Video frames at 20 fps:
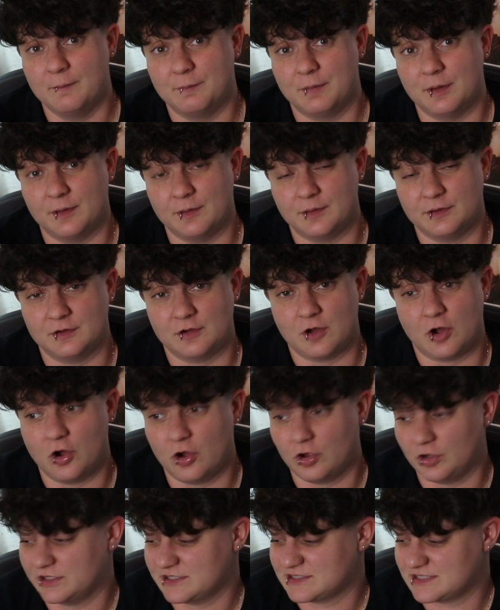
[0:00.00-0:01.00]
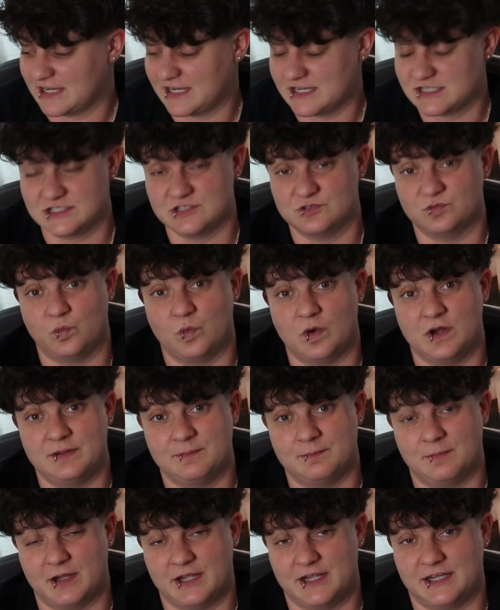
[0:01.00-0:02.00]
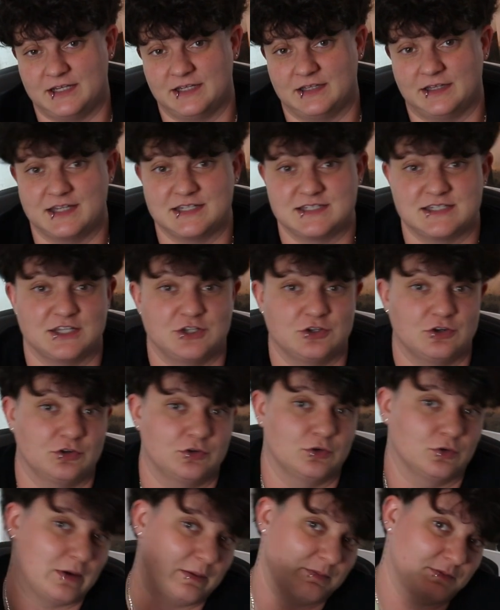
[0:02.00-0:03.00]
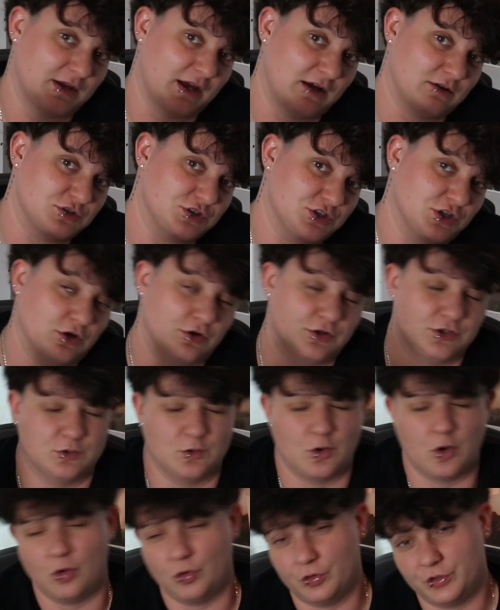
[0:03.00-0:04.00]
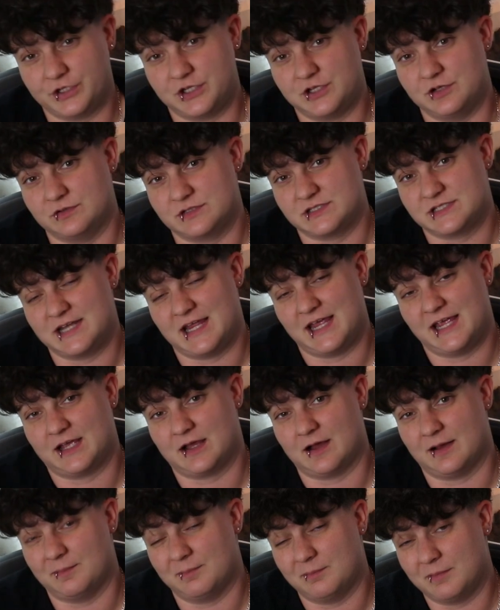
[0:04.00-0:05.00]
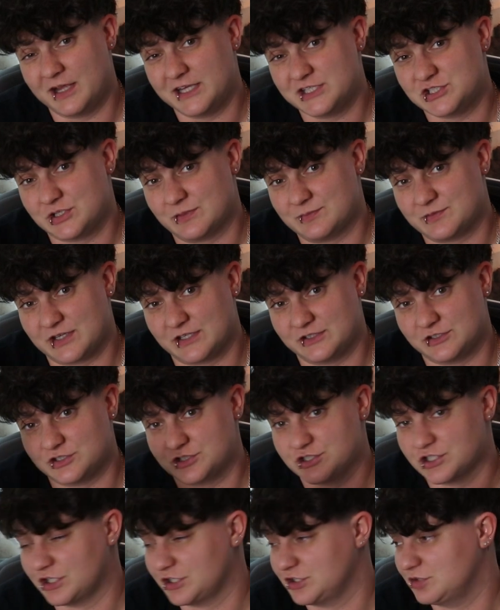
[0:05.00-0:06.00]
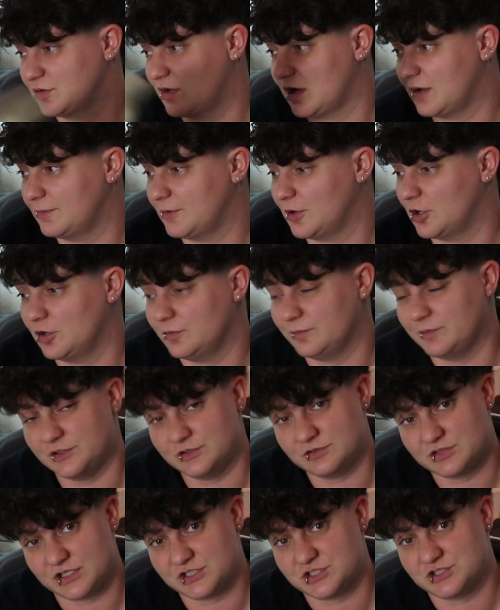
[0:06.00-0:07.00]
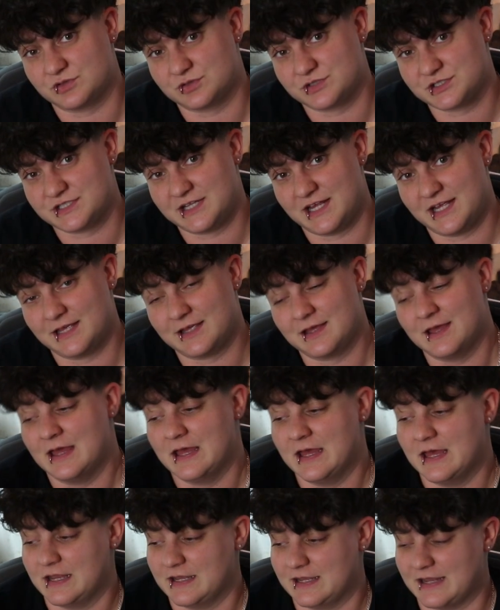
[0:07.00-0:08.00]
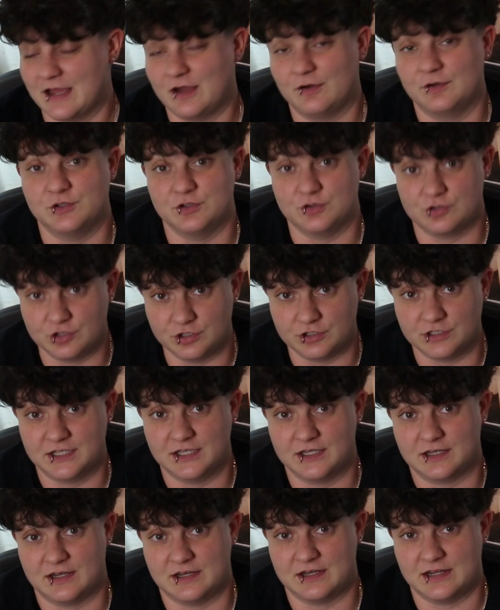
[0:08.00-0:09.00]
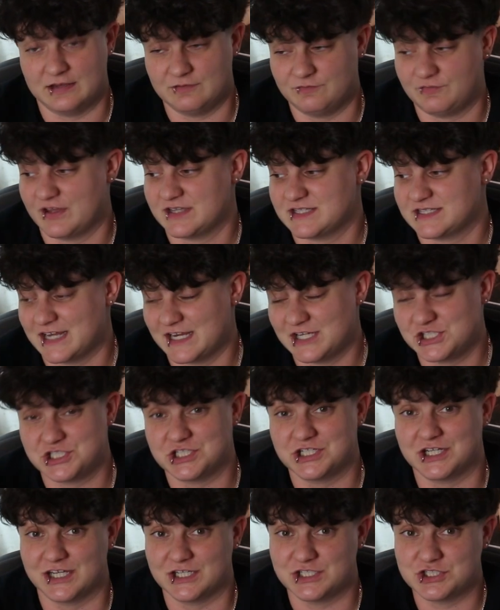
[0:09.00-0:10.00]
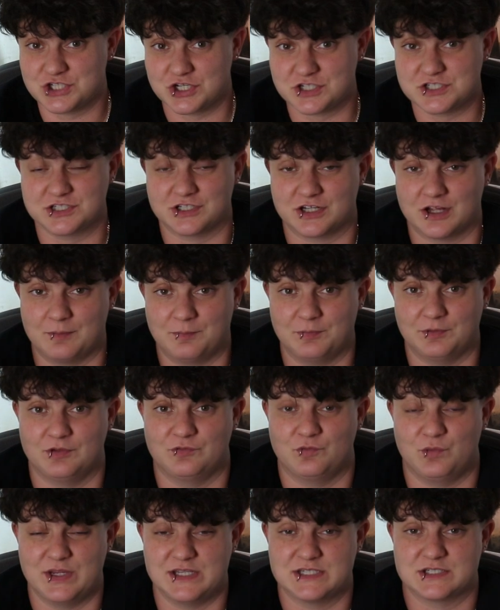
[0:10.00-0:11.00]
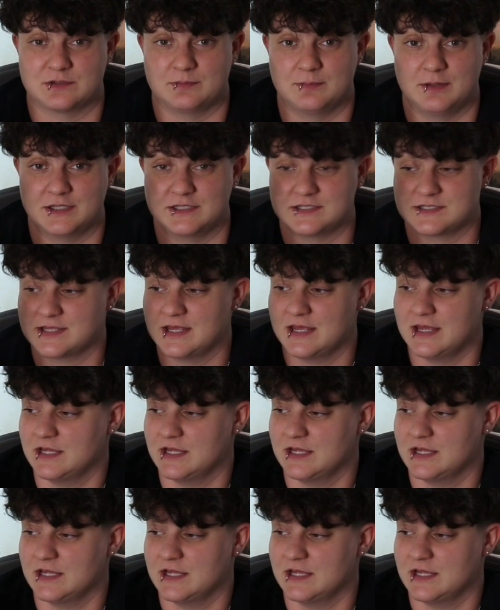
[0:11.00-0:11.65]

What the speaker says: But all it takes is one mite. Let's say you go to a reptile show, you hold a cute snake, a mite jumps on your shirt, you come home and you touch your snake. Now you could get an infestation in just a couple of weeks or months.